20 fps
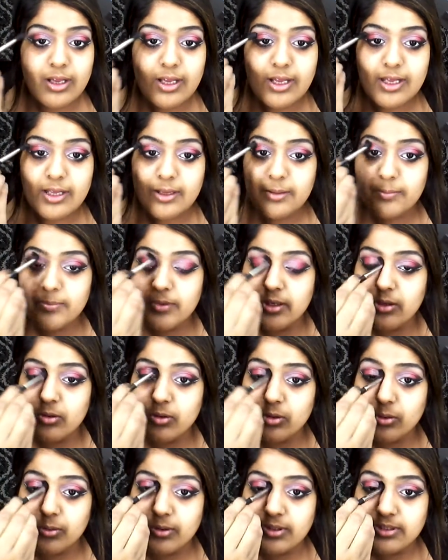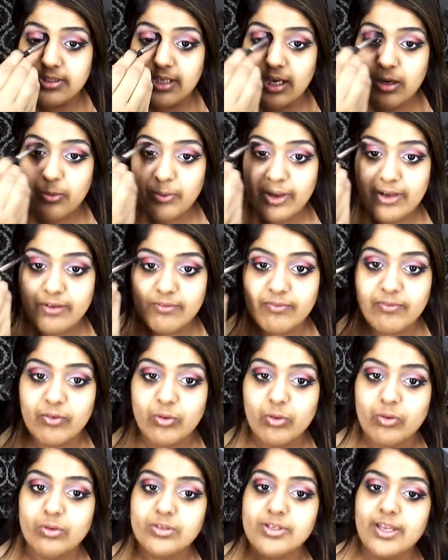um, the look was that I went
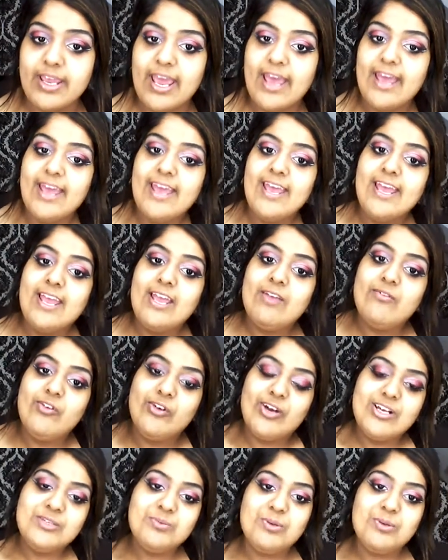for. So yeah, if you guys